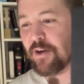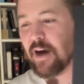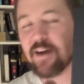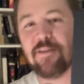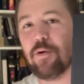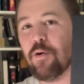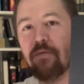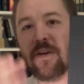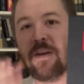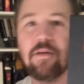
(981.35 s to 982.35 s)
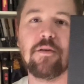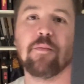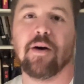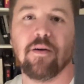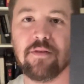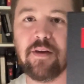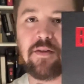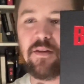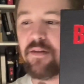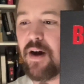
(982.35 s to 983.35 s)
I could do a whole video about like
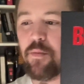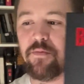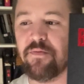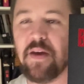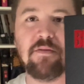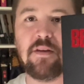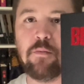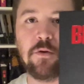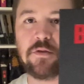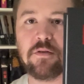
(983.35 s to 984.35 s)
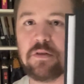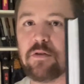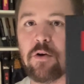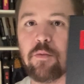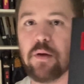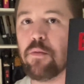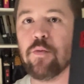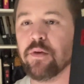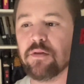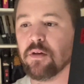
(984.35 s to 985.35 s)
the top 50 most disturbing
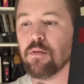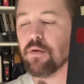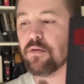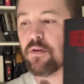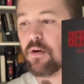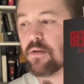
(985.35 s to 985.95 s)
moments in Berserk.